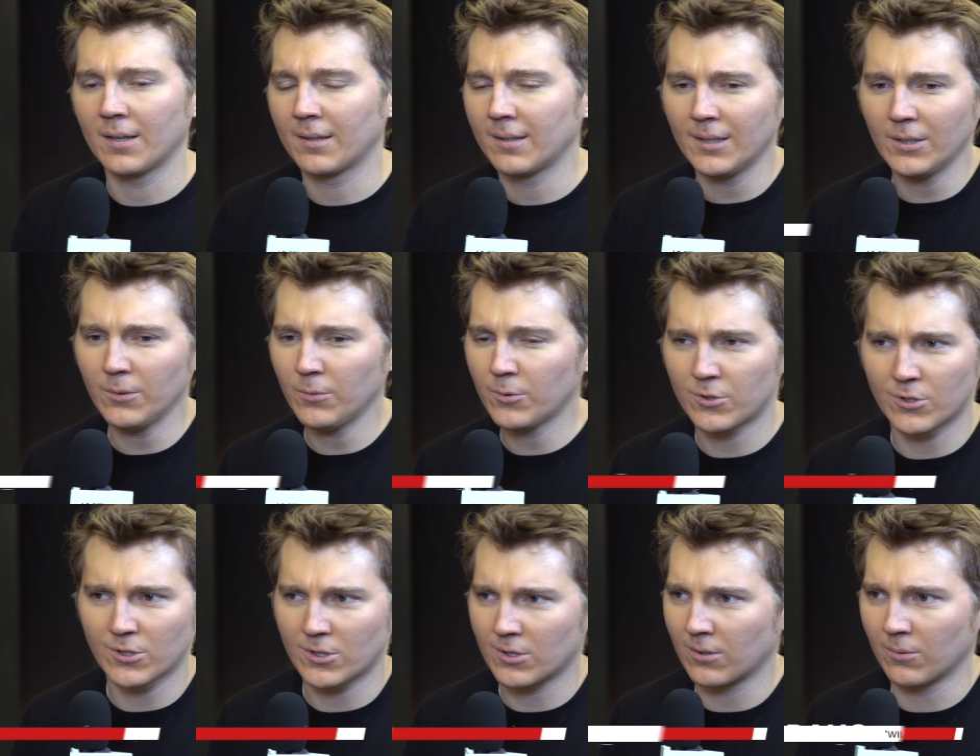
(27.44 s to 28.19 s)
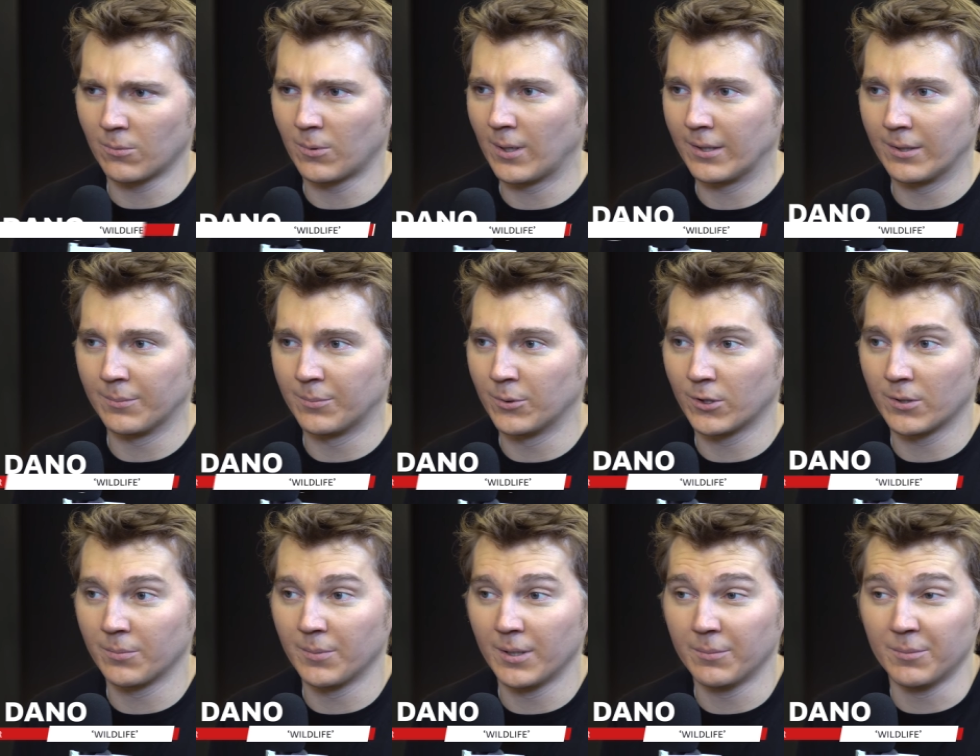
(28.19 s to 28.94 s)
I think it was just the way the
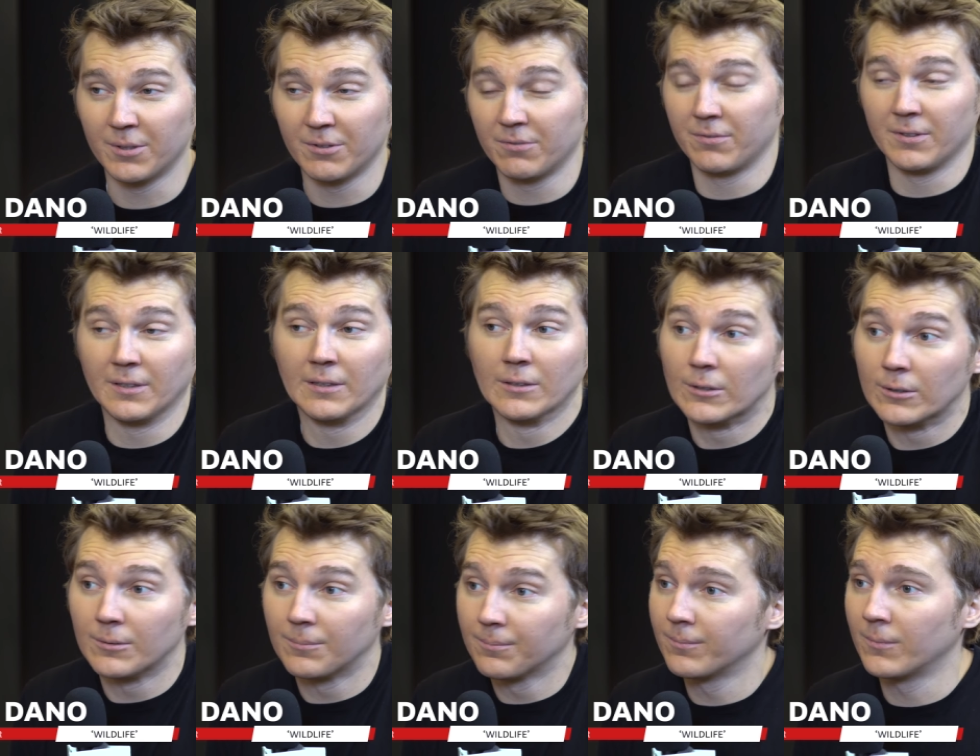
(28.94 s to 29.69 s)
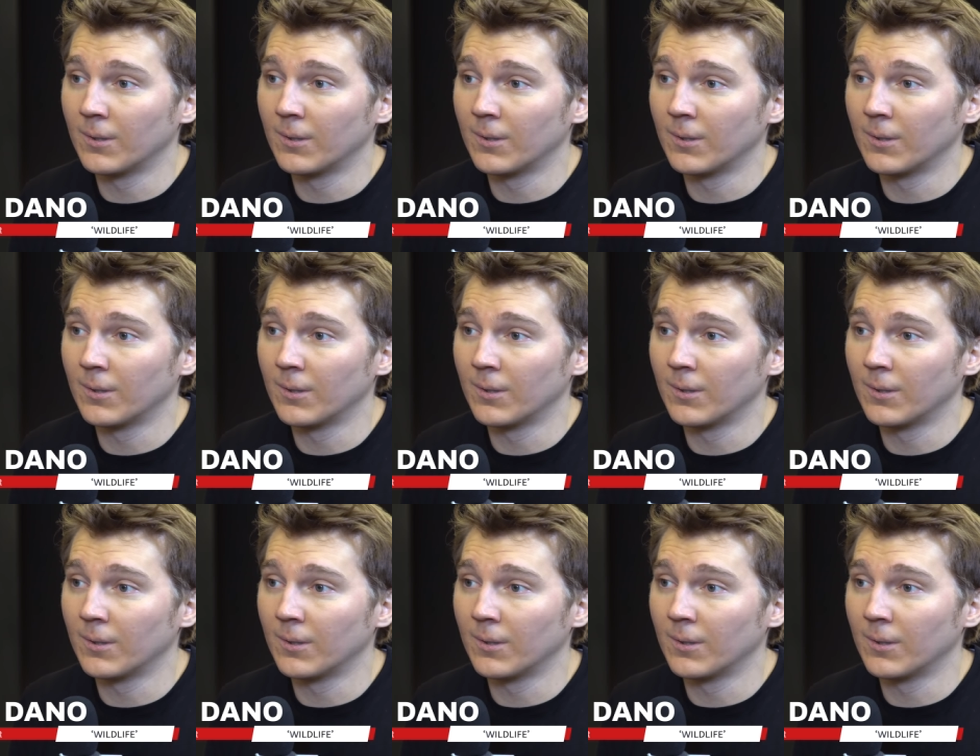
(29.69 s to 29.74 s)
book made me feel.